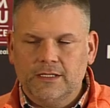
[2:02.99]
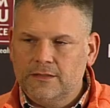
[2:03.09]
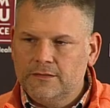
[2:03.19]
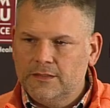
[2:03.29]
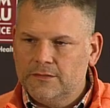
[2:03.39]

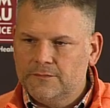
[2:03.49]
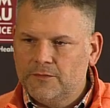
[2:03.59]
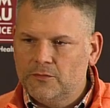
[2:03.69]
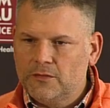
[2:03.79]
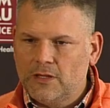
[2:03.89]
in a
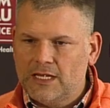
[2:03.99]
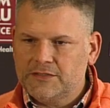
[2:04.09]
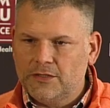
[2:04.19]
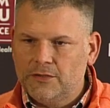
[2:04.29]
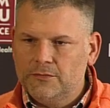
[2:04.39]
full
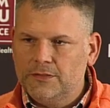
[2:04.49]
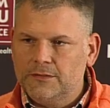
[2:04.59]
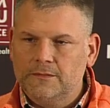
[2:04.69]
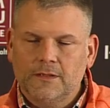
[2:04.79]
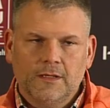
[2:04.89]
class load,
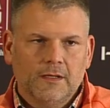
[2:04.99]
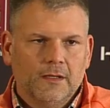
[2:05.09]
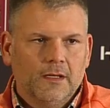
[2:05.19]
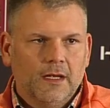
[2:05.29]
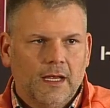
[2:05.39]
and
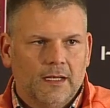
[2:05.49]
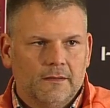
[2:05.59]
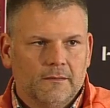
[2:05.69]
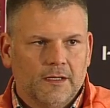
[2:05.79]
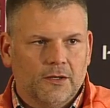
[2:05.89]

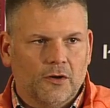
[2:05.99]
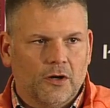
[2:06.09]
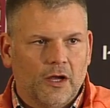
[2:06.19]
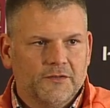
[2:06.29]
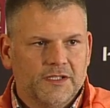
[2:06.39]
in our
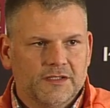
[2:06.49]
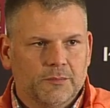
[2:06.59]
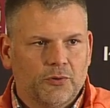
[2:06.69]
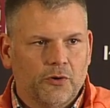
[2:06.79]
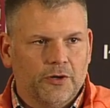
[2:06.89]
off-season
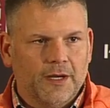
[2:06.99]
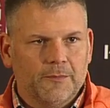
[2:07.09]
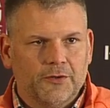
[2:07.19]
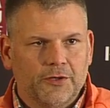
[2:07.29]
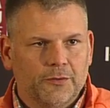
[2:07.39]
program,
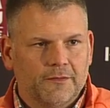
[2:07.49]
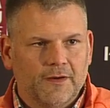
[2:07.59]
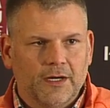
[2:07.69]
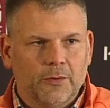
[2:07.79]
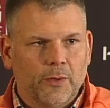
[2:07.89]
they're doing
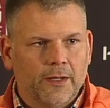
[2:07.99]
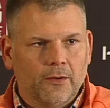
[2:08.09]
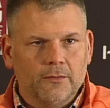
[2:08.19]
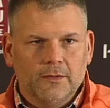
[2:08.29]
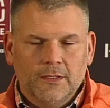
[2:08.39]
very
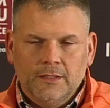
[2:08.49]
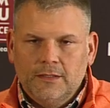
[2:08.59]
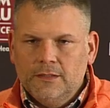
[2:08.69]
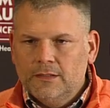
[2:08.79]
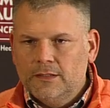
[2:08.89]
well.
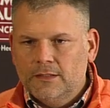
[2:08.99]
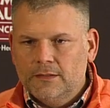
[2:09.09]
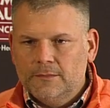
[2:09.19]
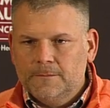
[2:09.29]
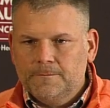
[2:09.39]

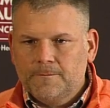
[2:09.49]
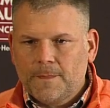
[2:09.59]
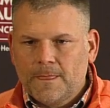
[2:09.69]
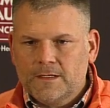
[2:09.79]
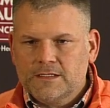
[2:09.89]

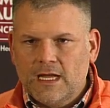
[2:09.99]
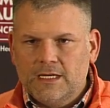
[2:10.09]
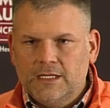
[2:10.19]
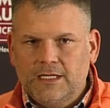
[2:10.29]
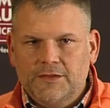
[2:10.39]

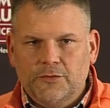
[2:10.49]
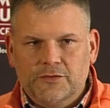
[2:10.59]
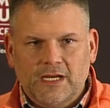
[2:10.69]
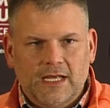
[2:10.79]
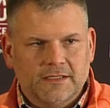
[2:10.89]
Excited to get
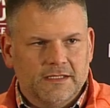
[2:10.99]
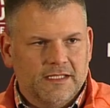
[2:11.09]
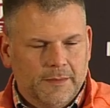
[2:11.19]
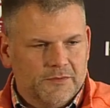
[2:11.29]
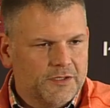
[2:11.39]
those guys. It
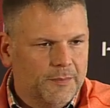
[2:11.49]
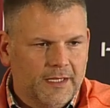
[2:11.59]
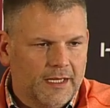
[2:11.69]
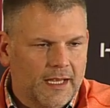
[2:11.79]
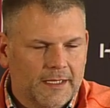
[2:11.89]
seems to
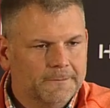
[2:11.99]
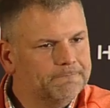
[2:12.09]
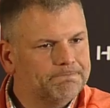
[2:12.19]
be